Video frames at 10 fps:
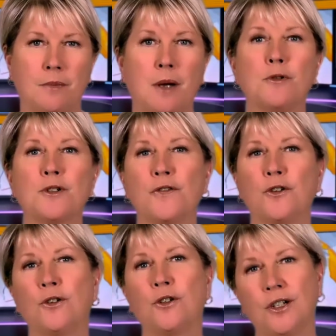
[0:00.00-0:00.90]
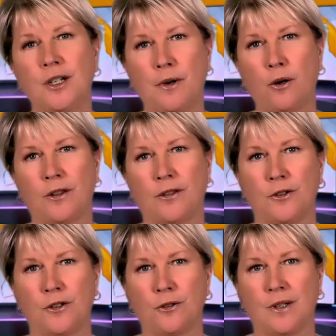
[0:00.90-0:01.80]
Members feel good about what
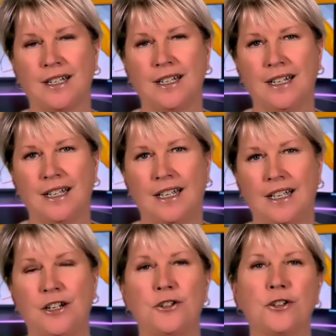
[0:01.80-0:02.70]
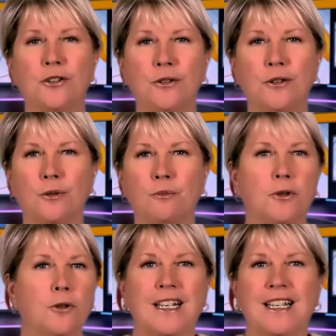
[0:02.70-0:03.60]
they're doing, and in turn, they're
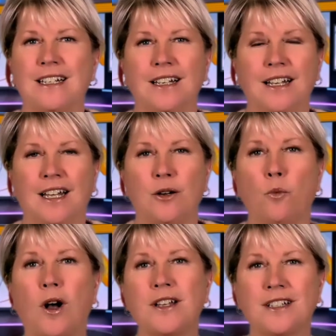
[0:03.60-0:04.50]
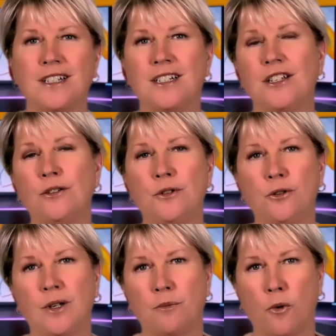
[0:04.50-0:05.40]
buoyed and want to continue
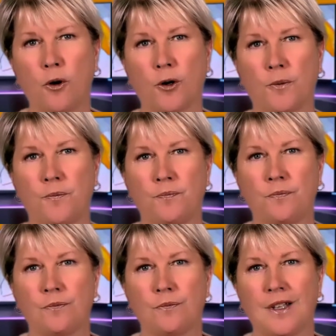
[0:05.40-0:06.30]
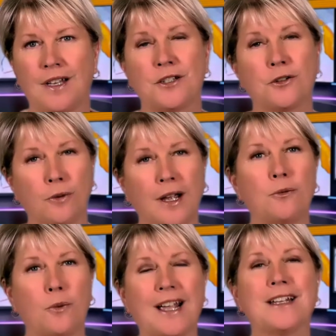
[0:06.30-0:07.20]
doing more. It's a
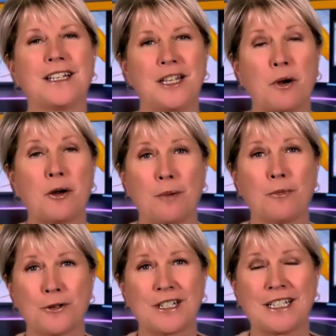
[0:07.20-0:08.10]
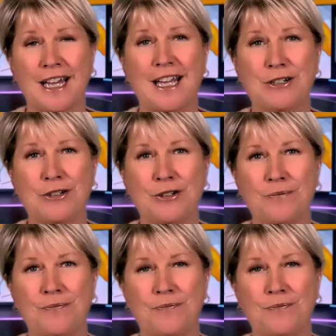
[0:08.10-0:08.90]
great way to keep our members engaged.